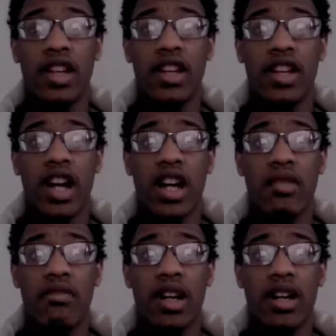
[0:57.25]
and
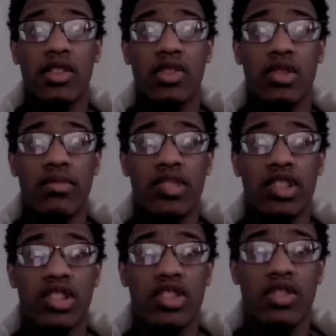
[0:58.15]
guided by three
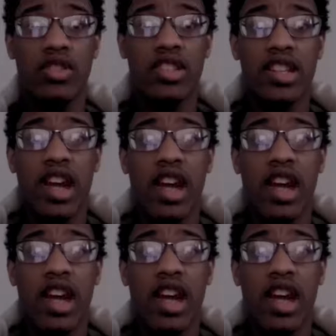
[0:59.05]
mysterious